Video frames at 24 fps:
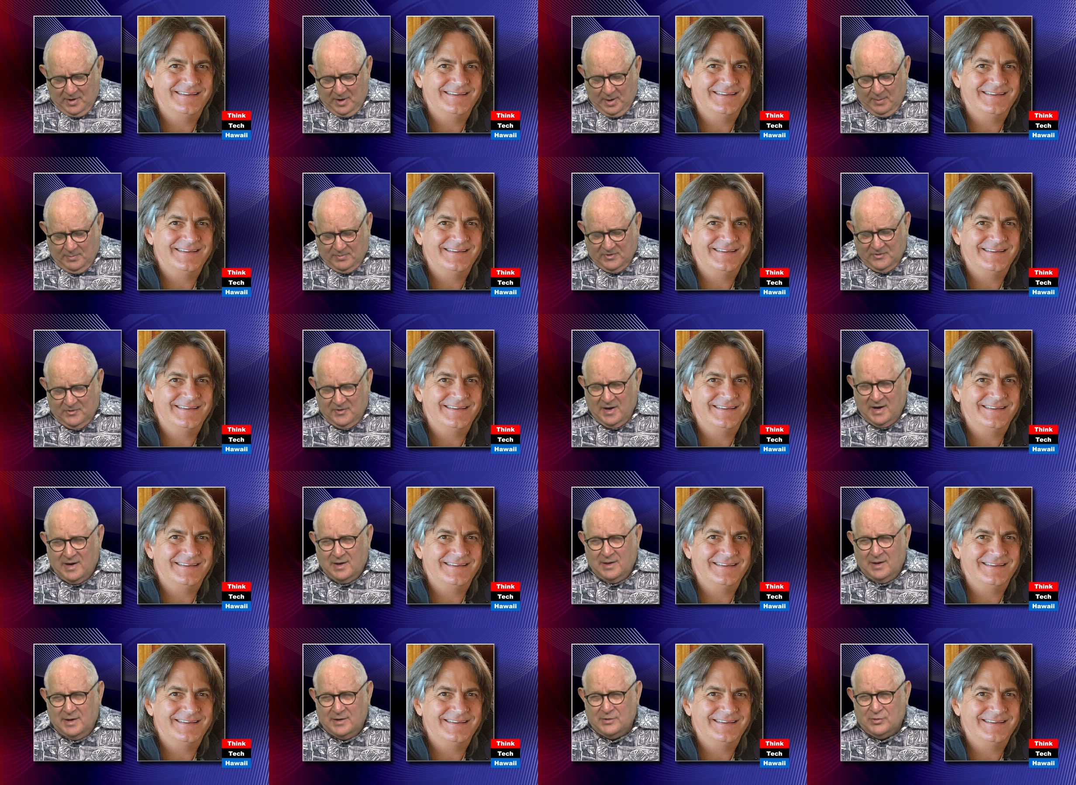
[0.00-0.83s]
Speaker 1: up to that,
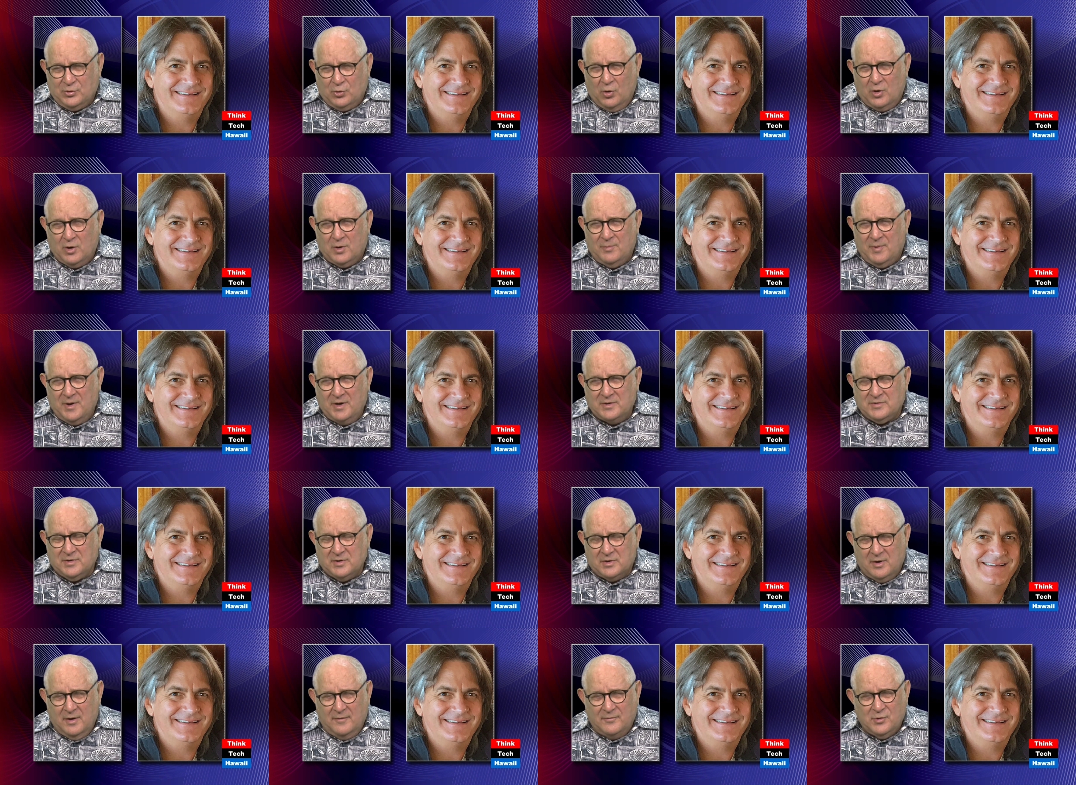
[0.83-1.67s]
I'd like to talk about
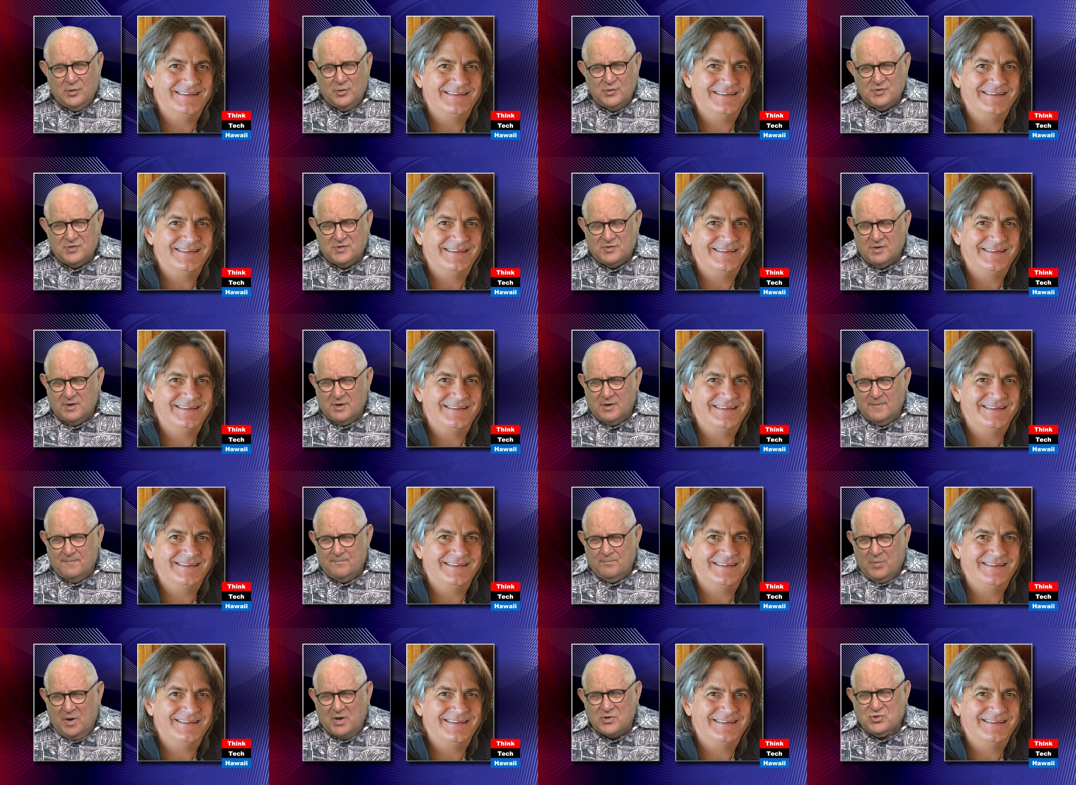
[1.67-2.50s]
the governor's
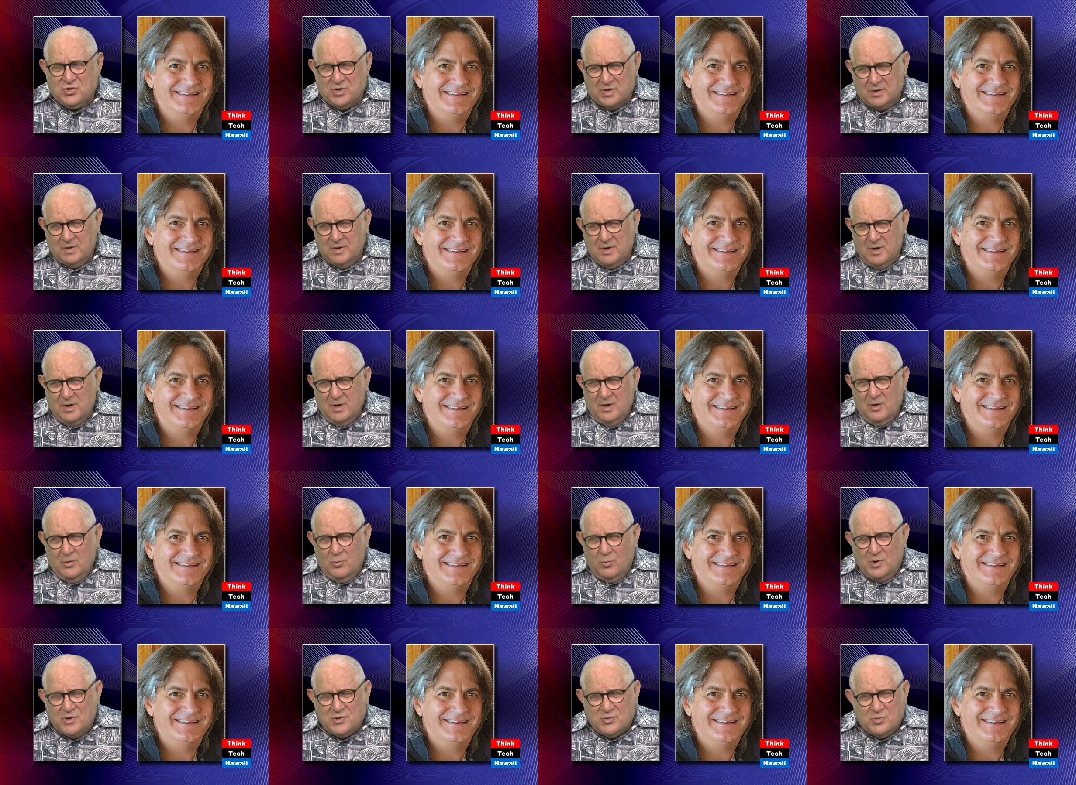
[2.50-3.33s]
budget.
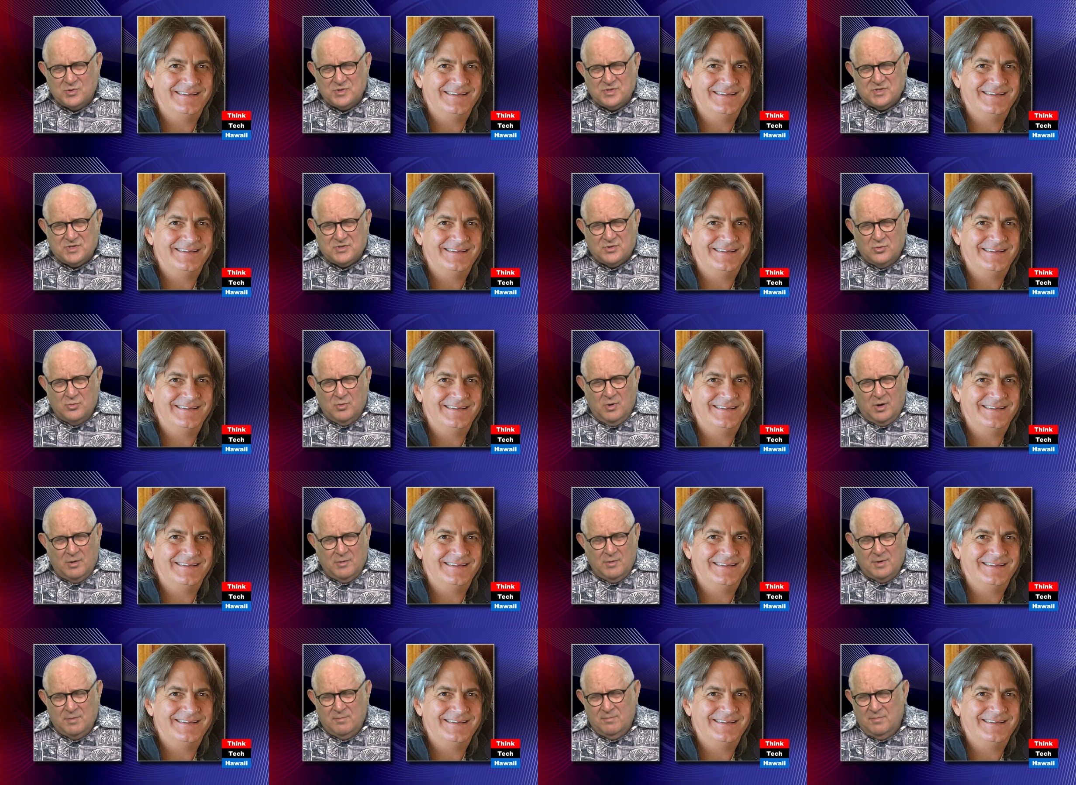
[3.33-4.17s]
which was
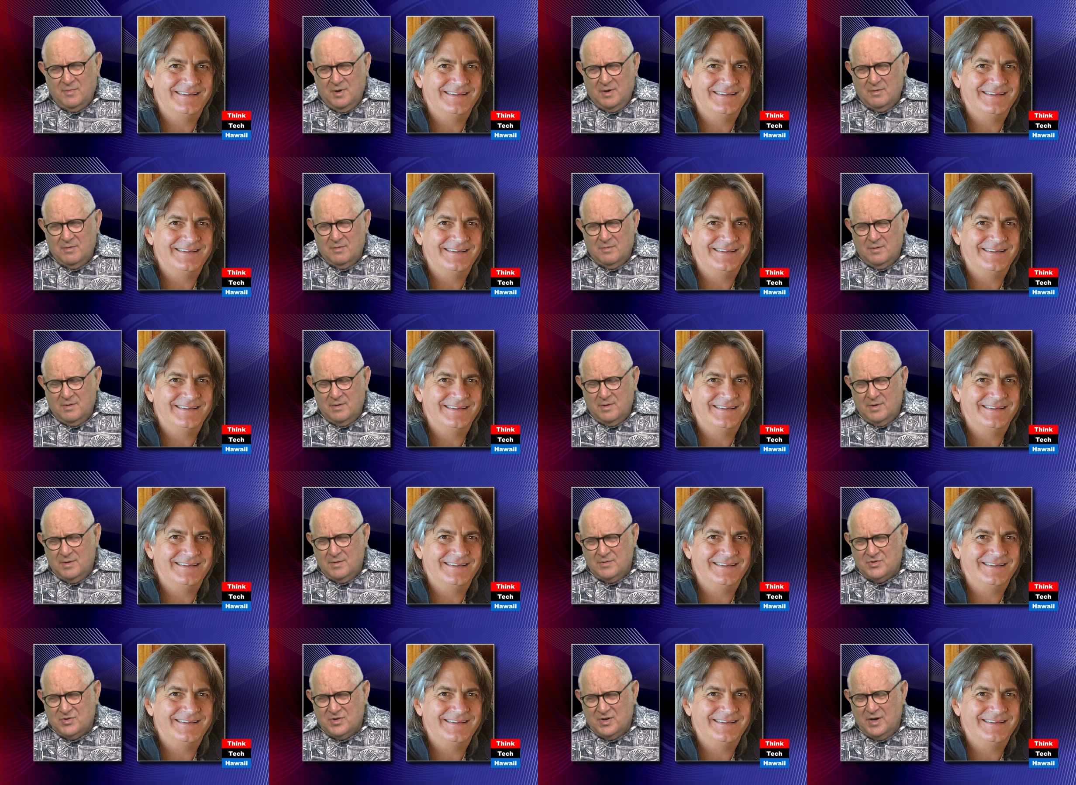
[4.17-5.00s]
$200
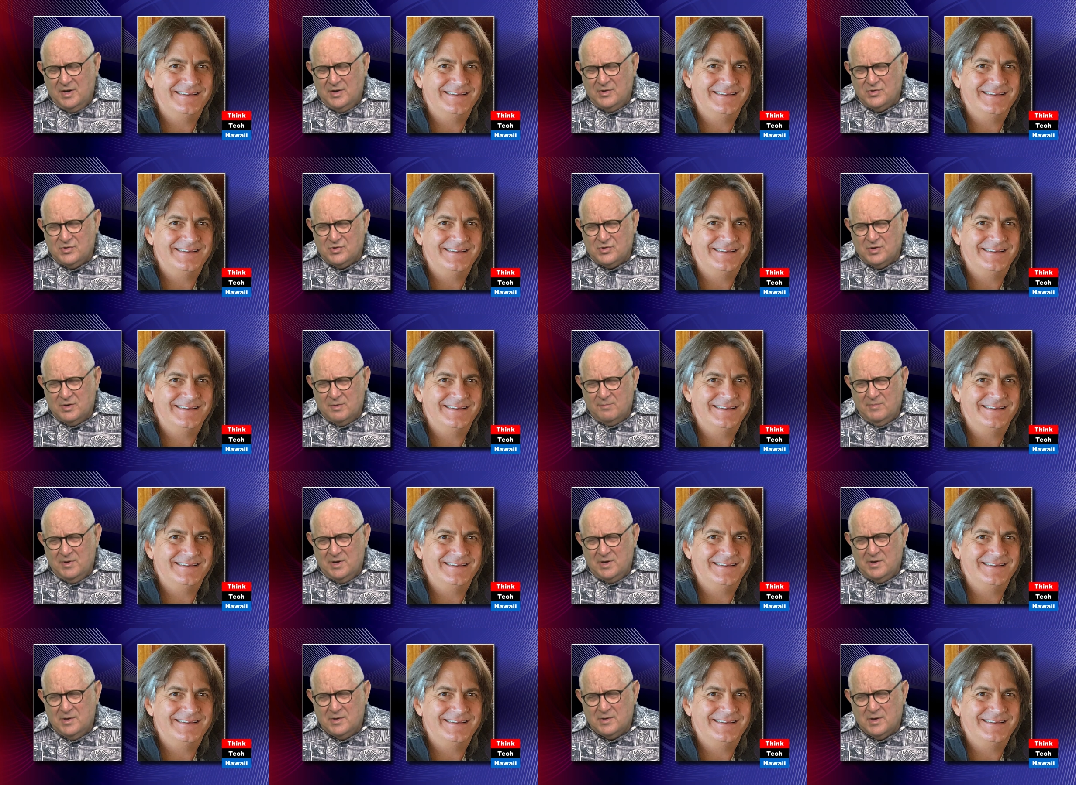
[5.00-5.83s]
and change
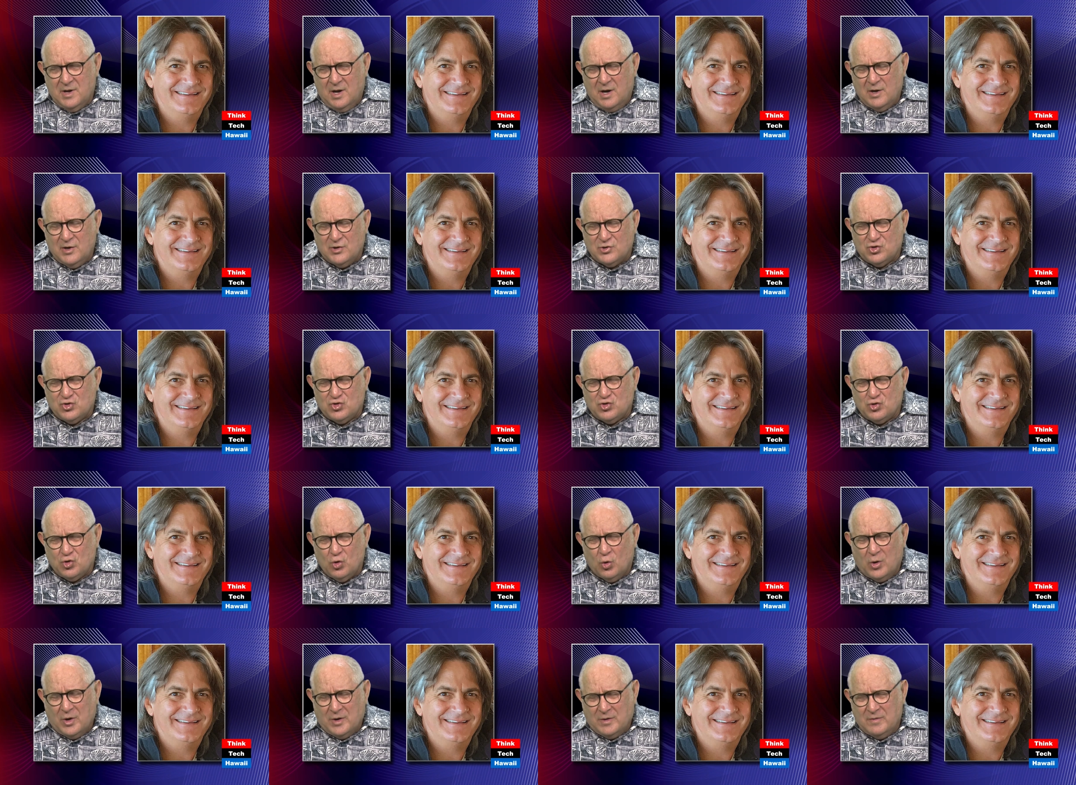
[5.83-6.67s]
million
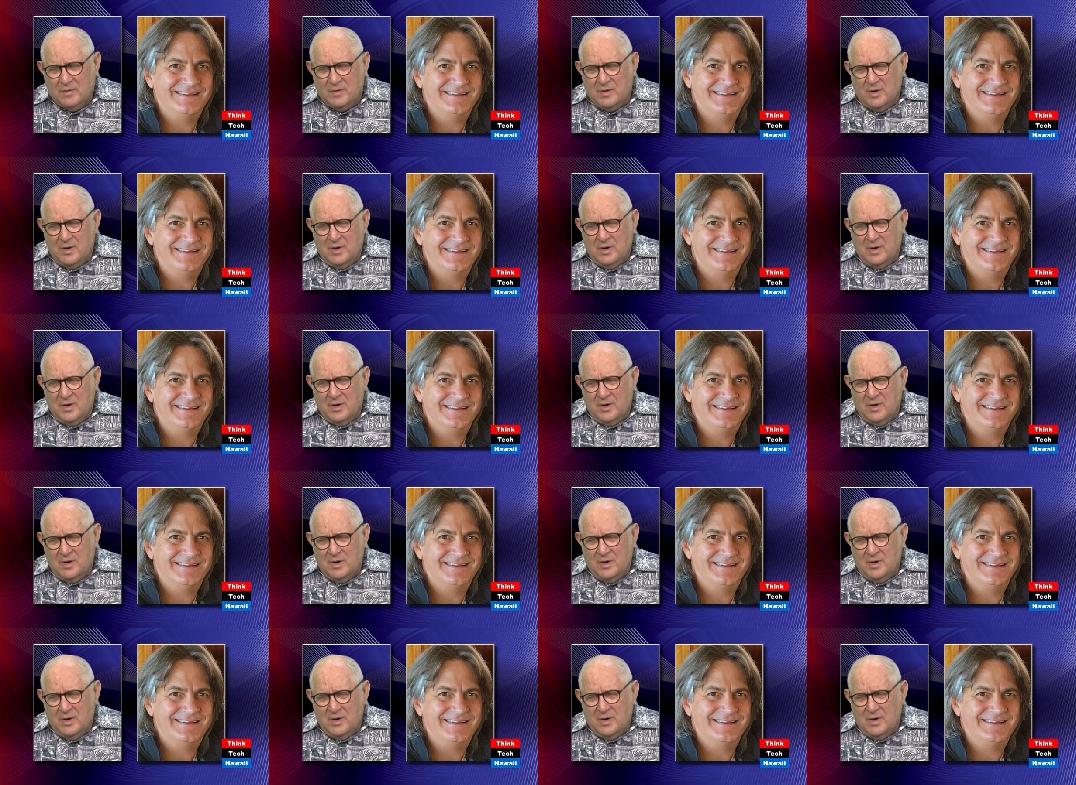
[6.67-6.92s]
short.